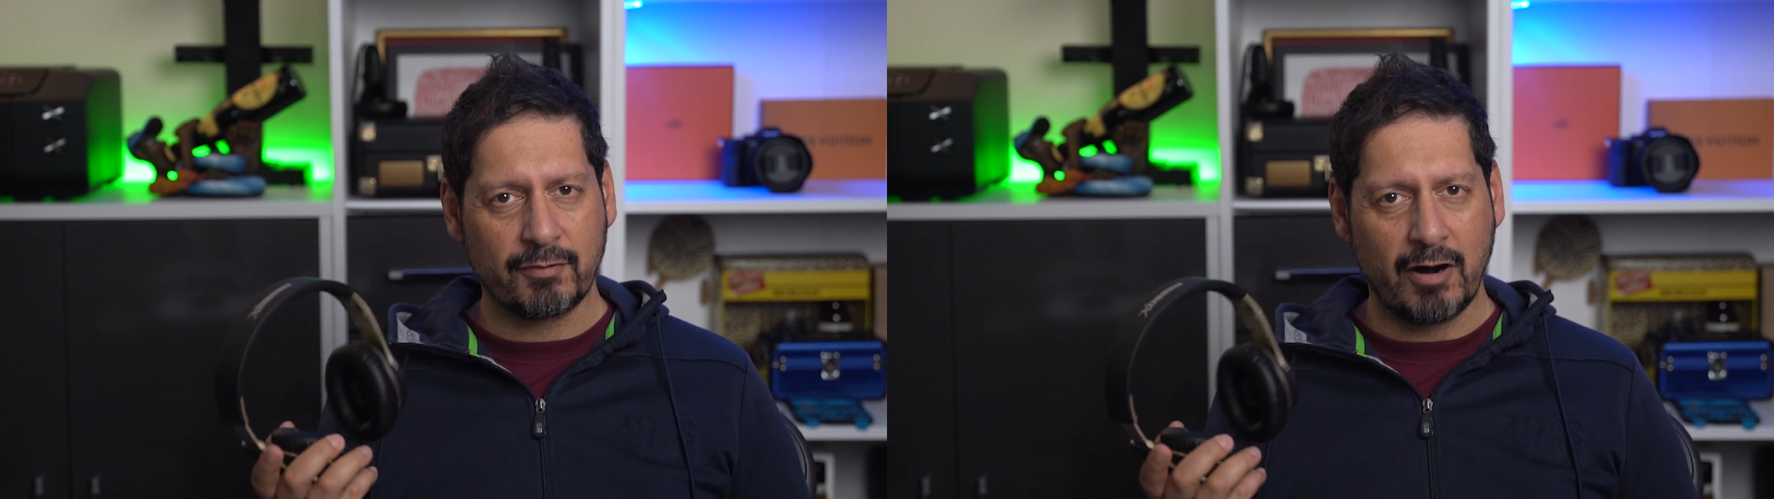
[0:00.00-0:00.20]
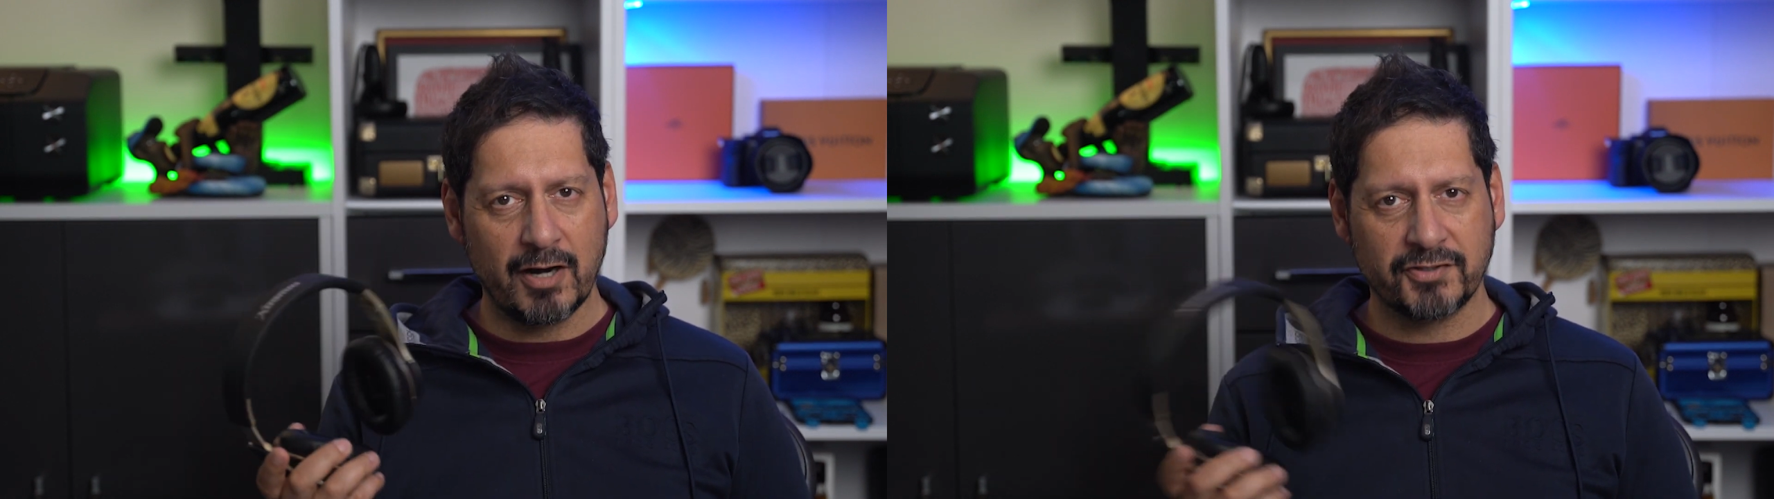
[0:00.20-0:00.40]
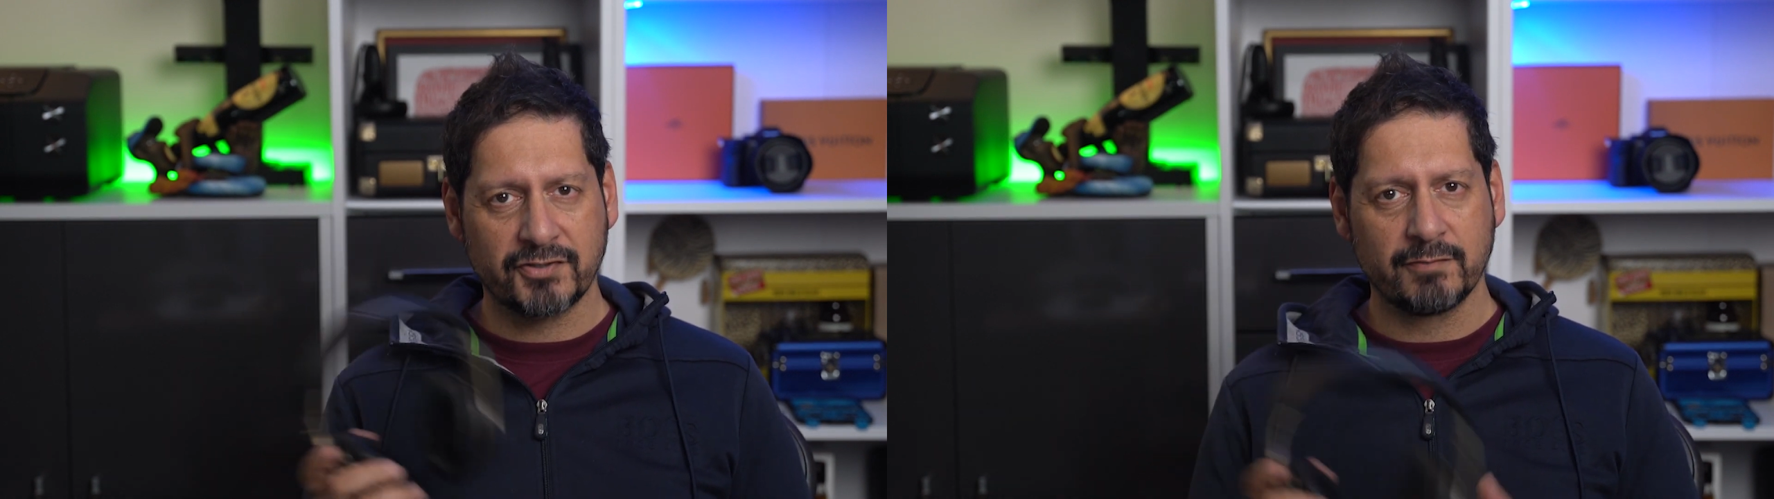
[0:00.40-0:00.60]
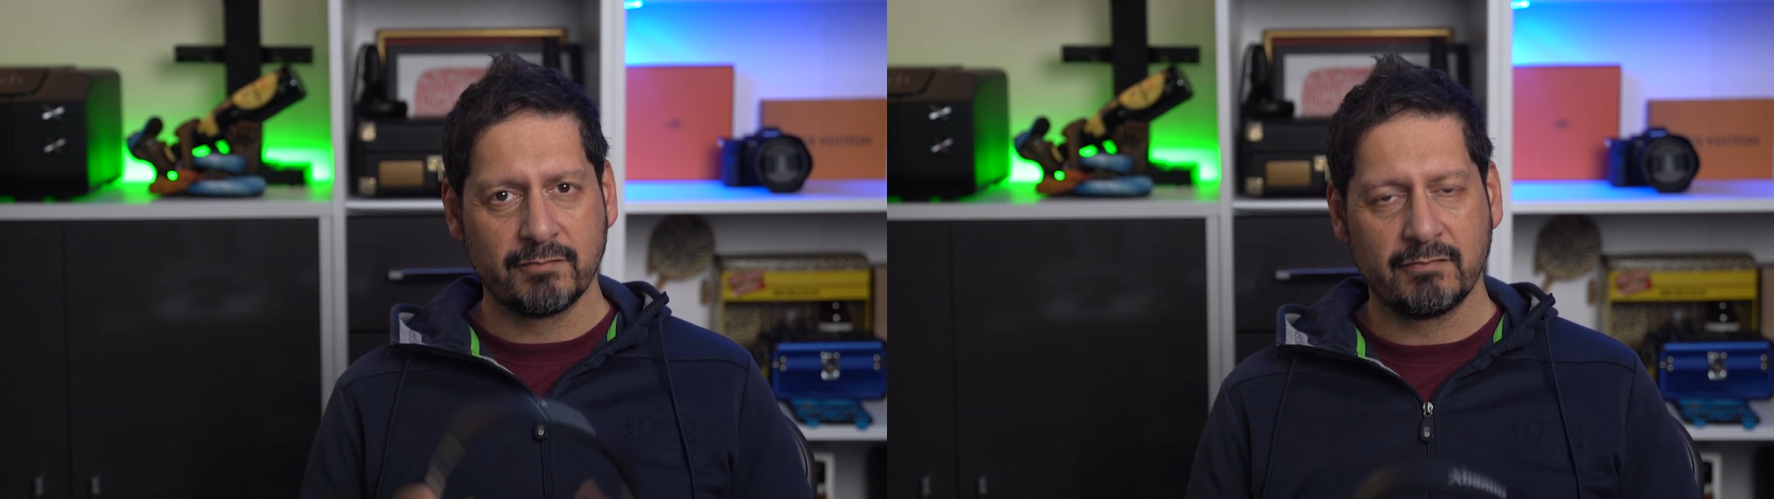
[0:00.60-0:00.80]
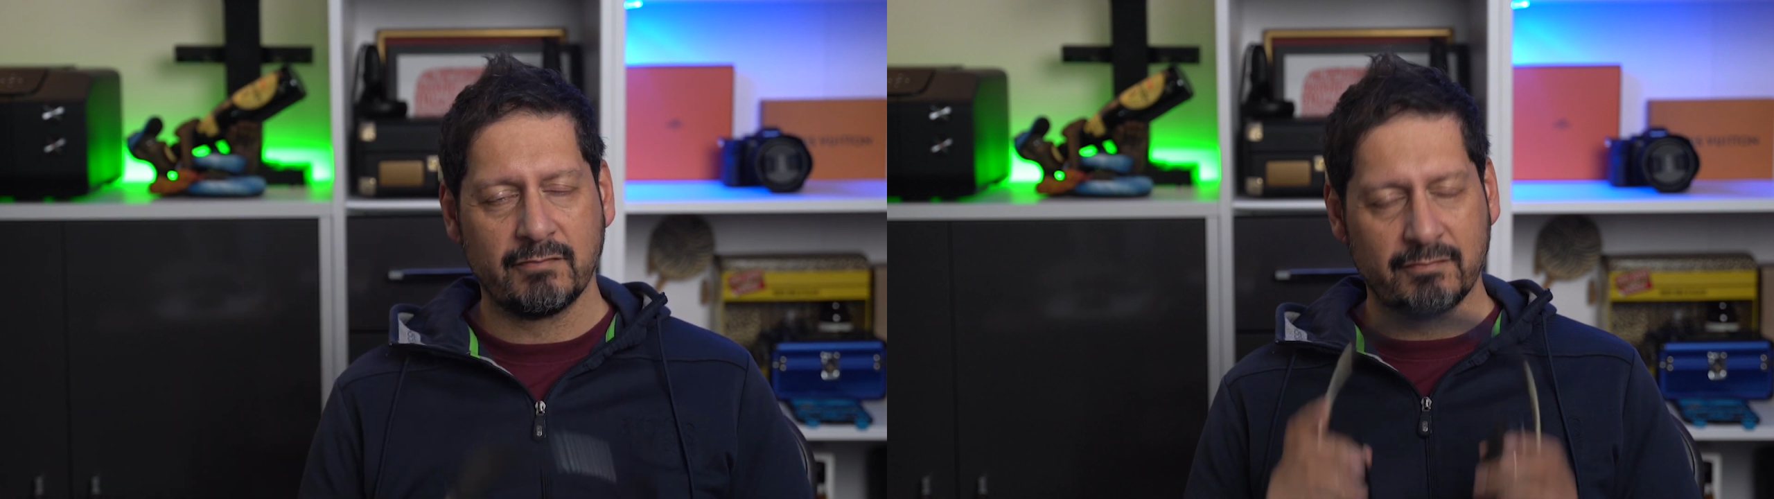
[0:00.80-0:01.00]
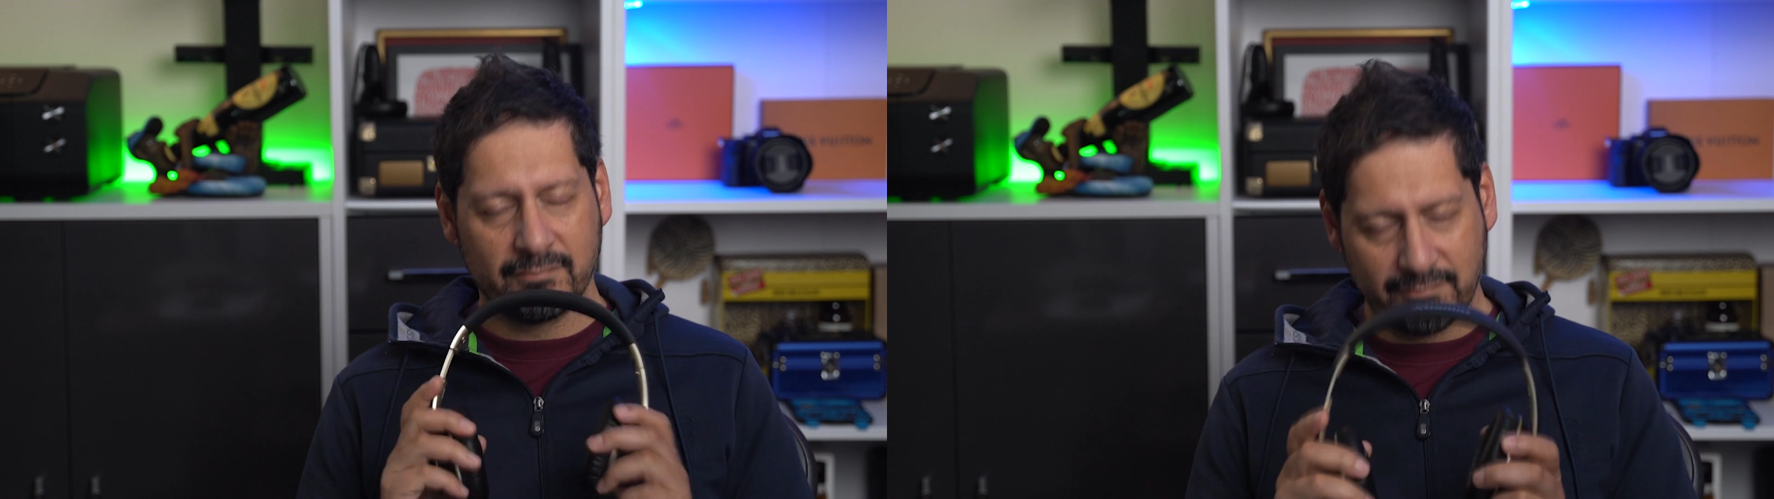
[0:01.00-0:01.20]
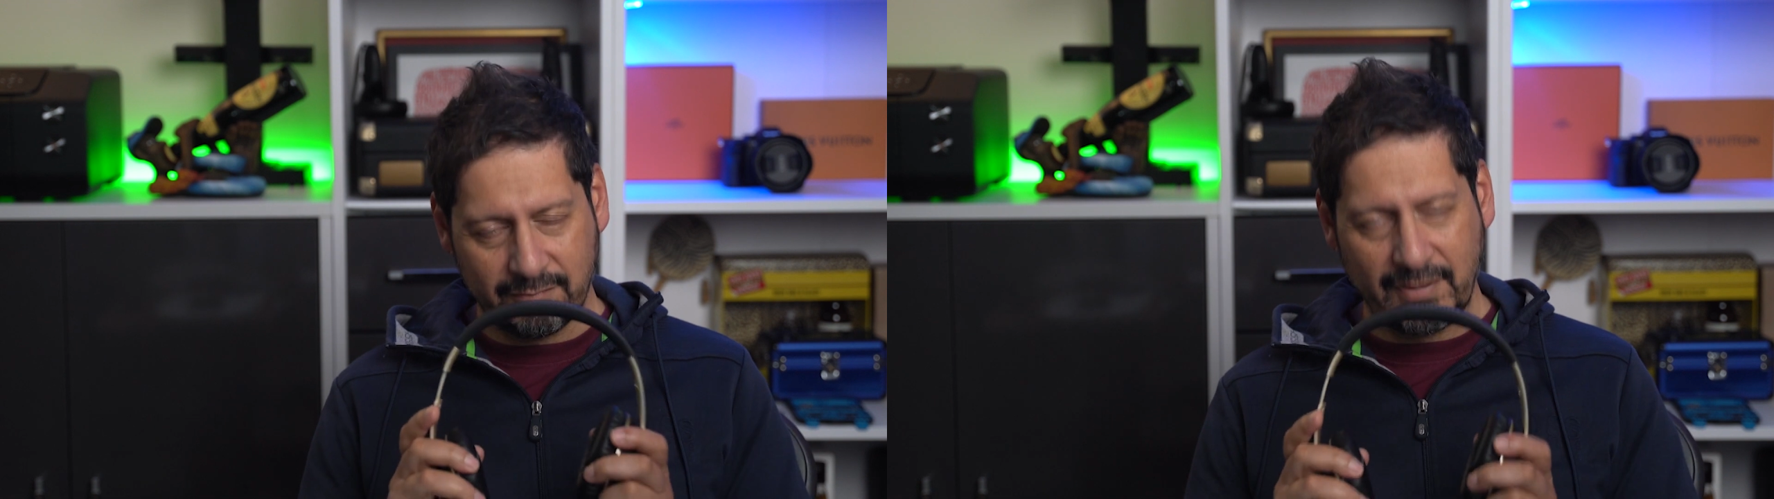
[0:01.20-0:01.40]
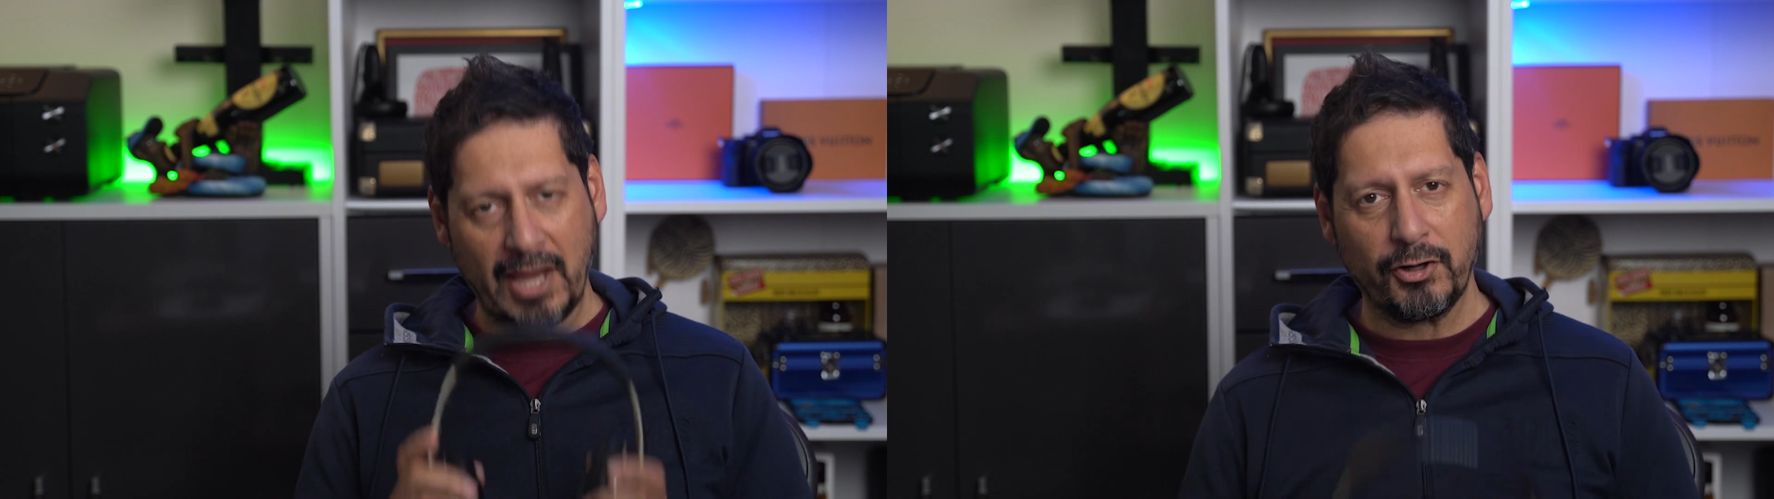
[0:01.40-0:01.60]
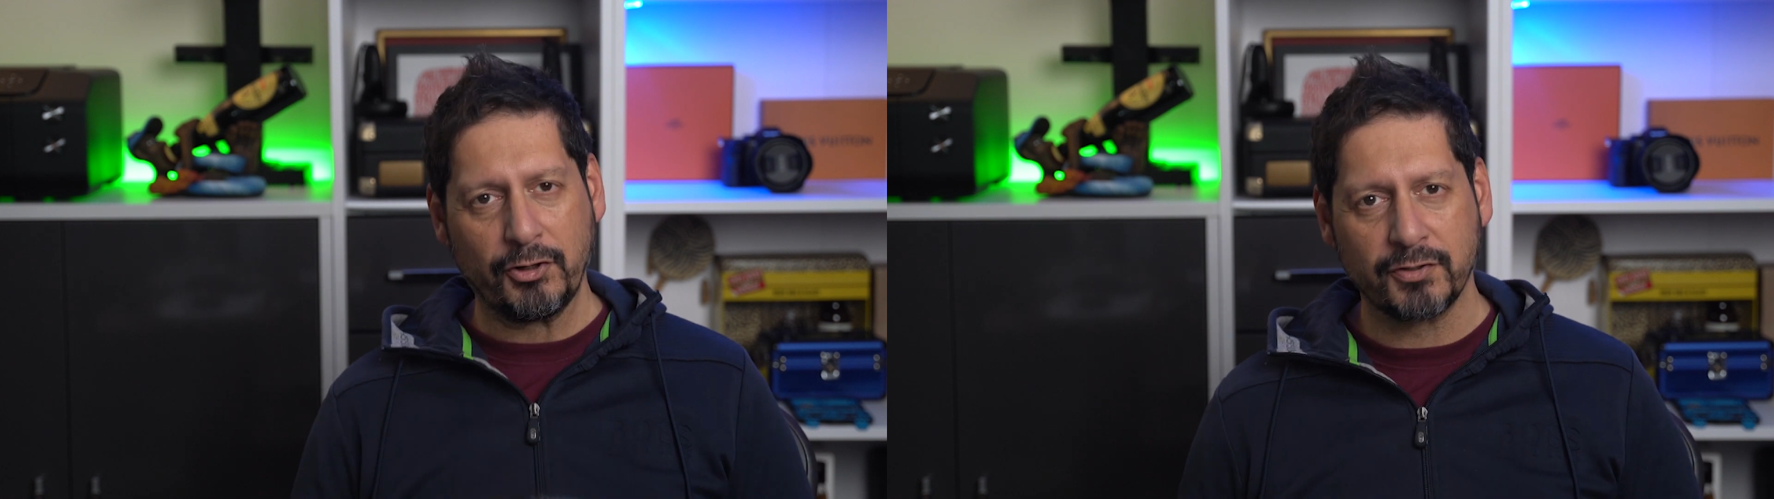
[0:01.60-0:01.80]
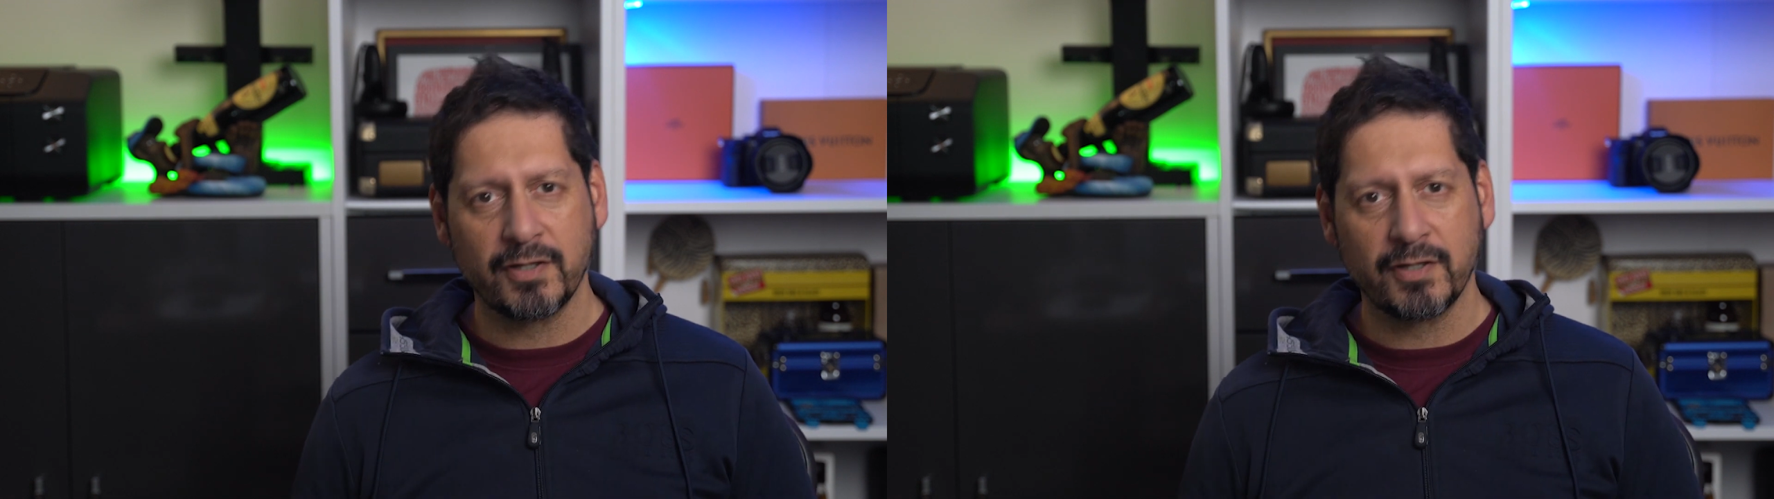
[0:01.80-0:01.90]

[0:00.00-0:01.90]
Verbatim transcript: price, they're good.